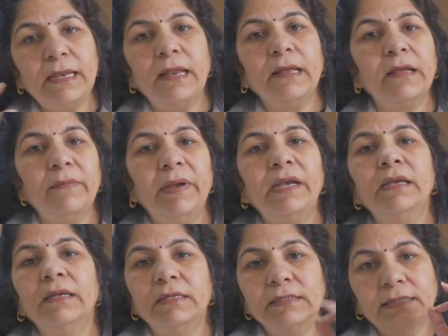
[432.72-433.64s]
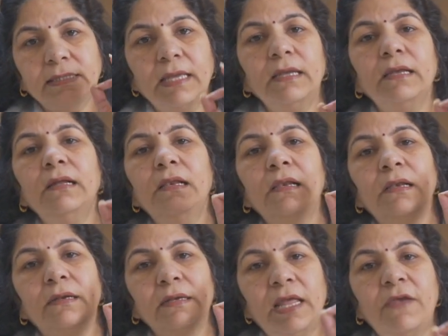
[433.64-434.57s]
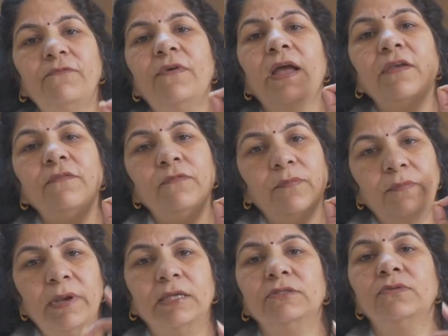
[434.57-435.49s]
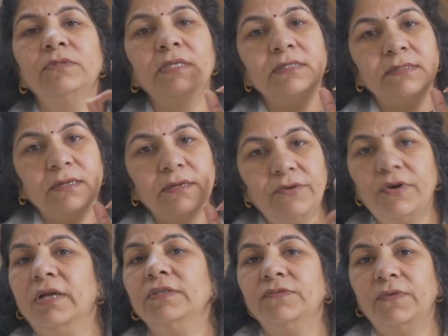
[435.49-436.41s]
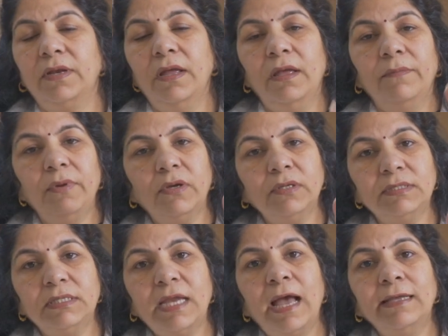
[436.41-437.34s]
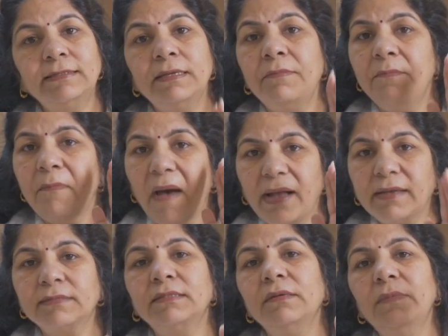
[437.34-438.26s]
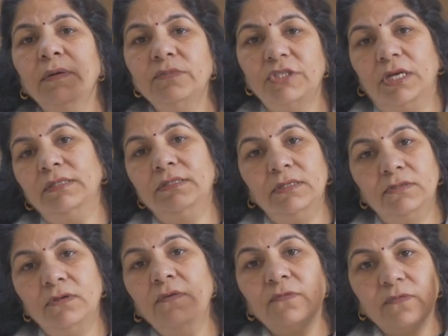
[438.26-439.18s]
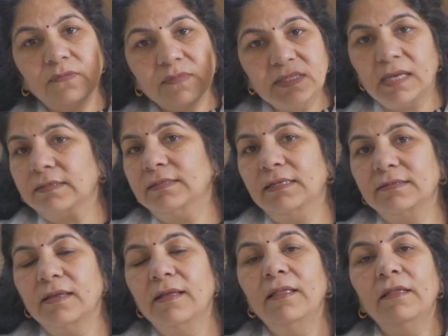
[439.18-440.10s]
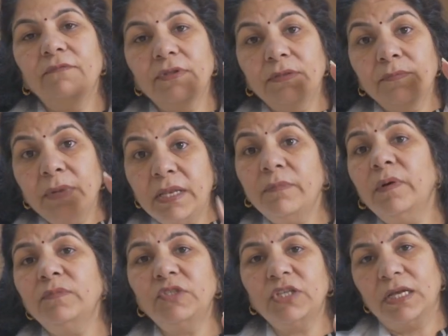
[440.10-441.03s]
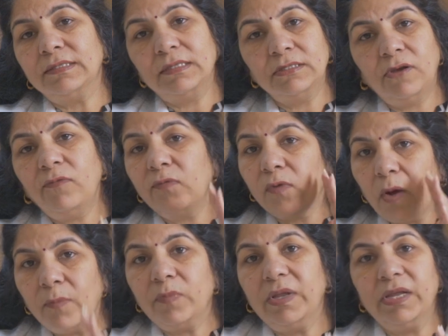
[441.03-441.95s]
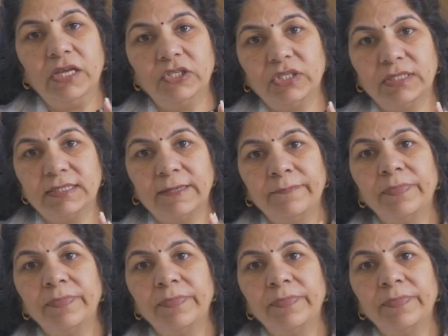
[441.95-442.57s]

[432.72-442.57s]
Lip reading: recommend single day 5 blastocyst transfer because it has a maximum chances of success with minimum chances of complications.